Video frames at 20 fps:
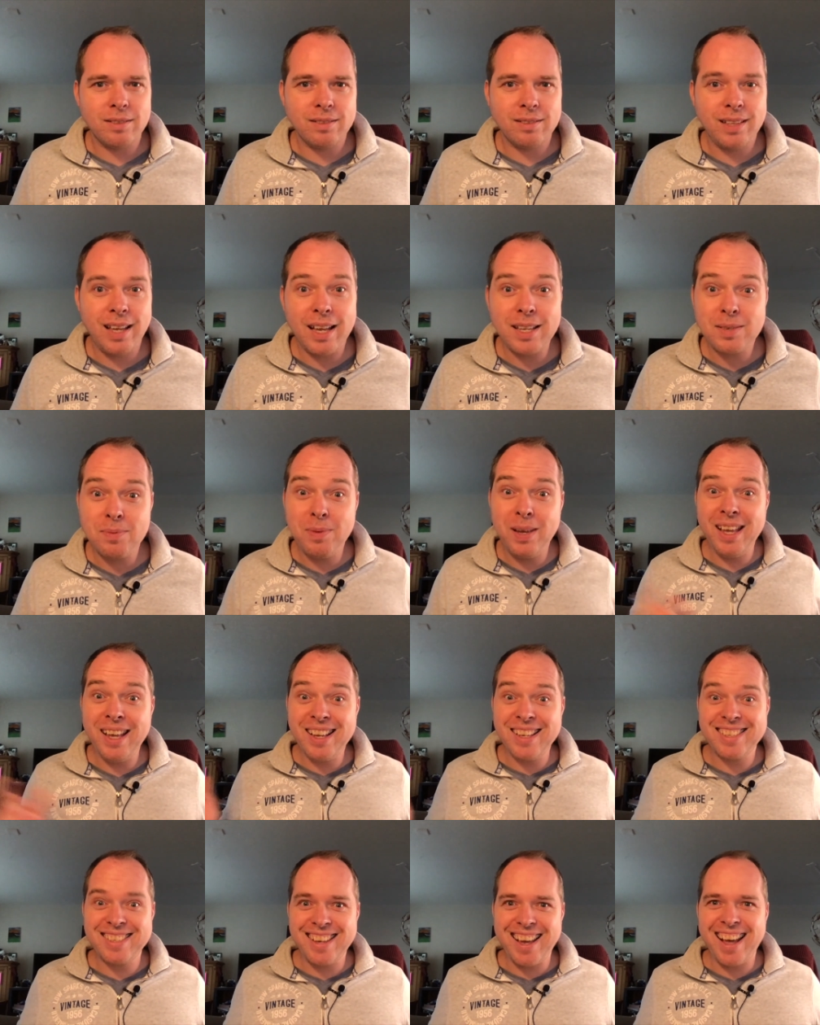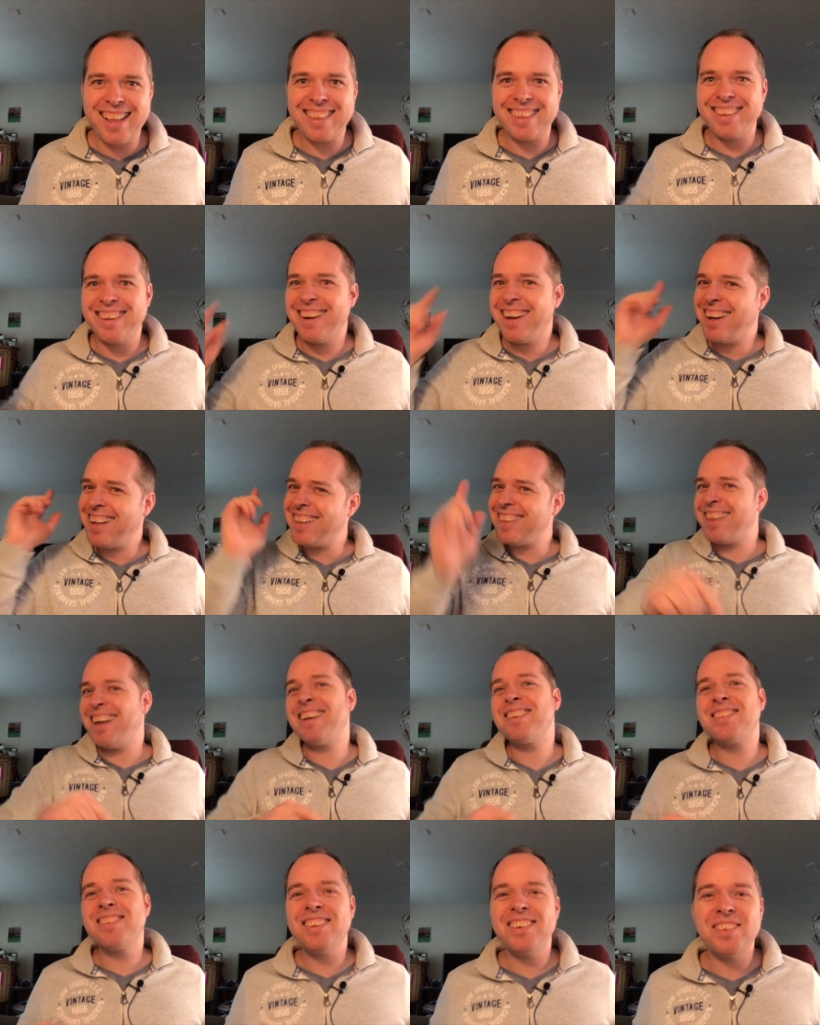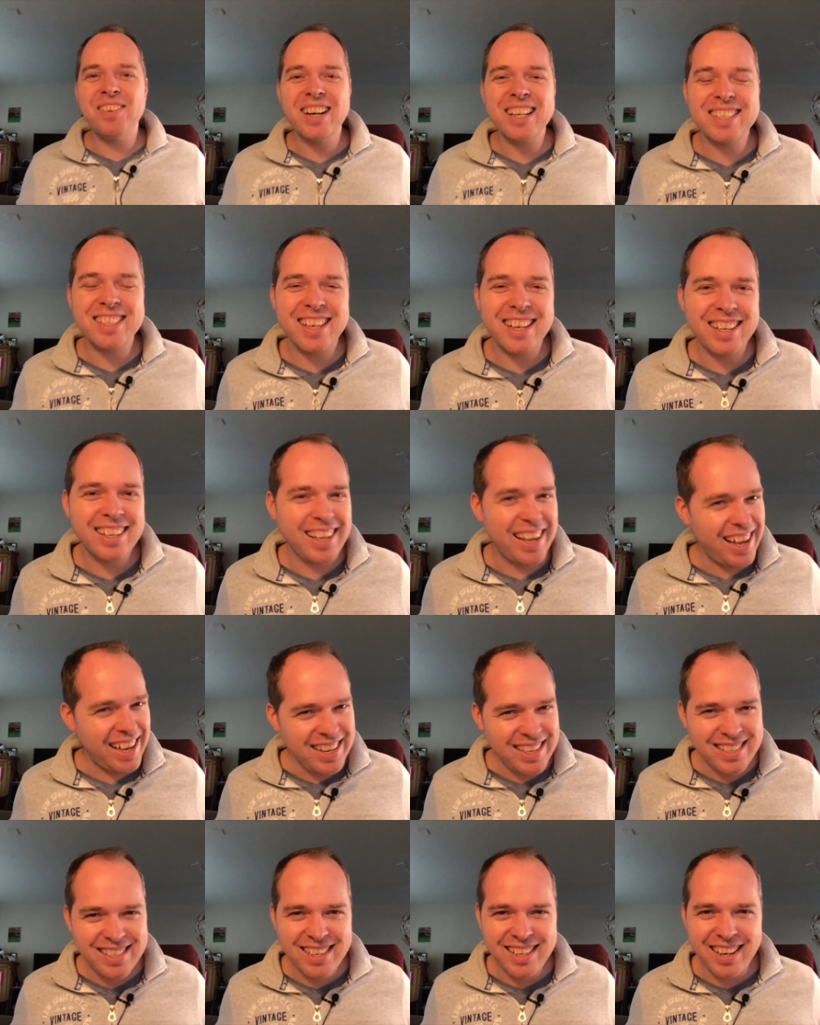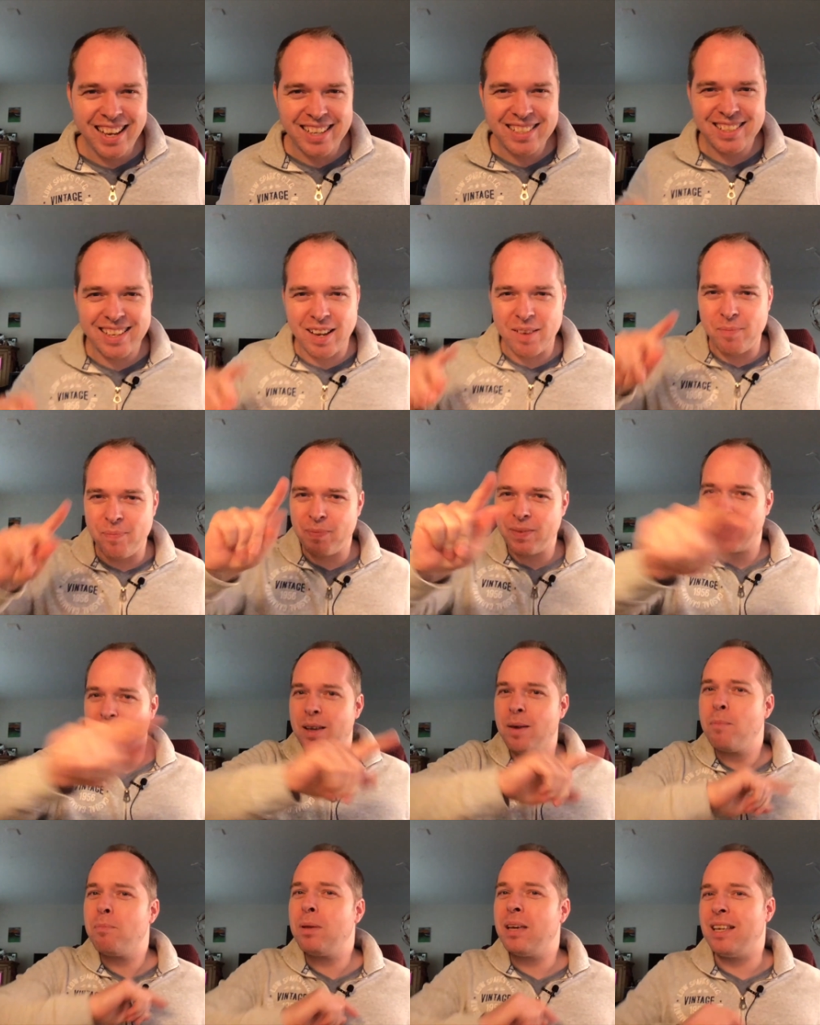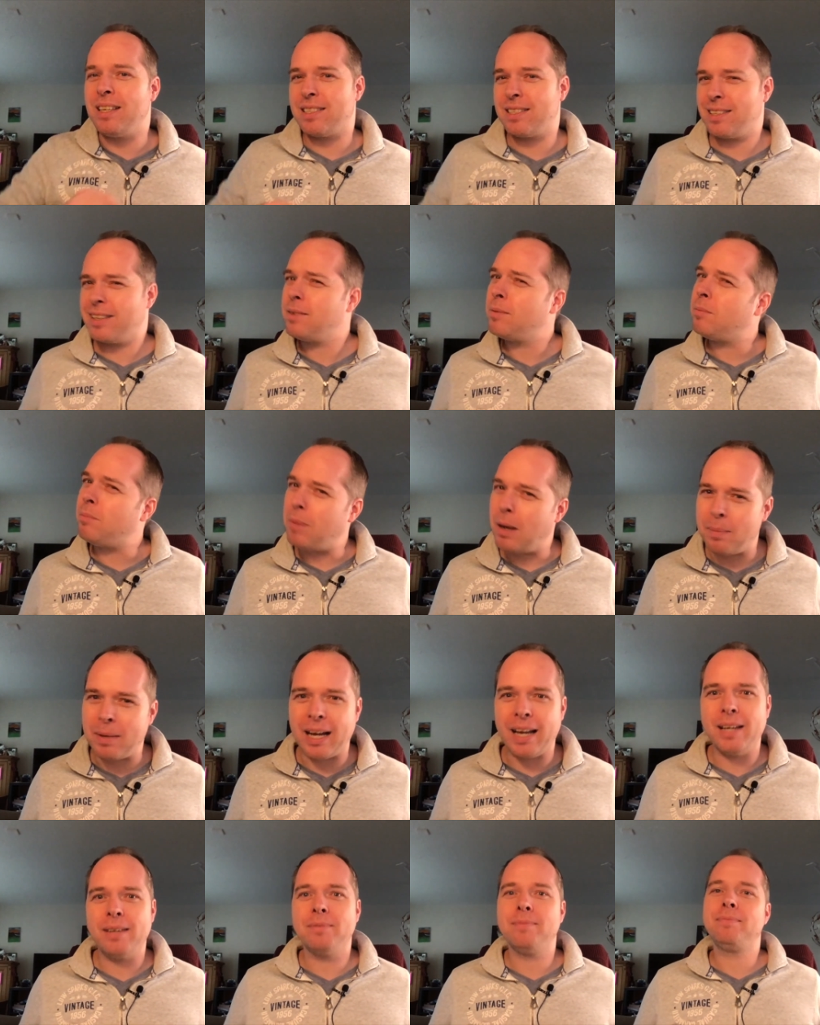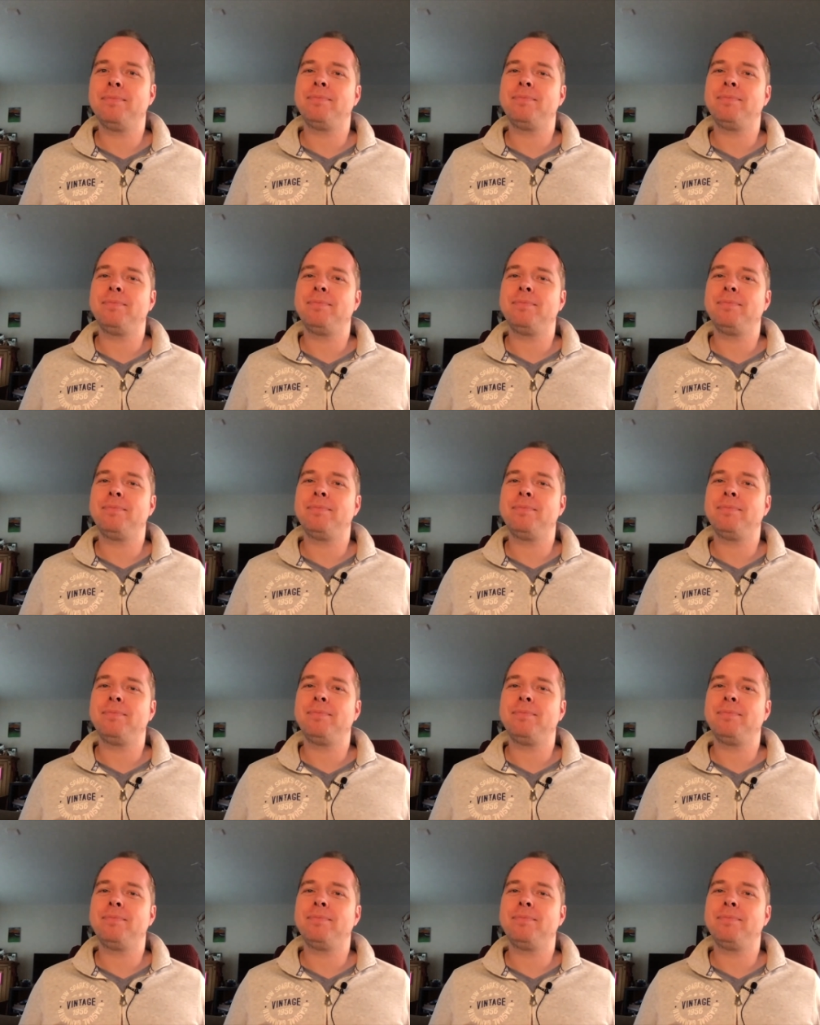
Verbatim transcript: That's being said, thanks for watching, and I'll see you next time. Peace, bye bye.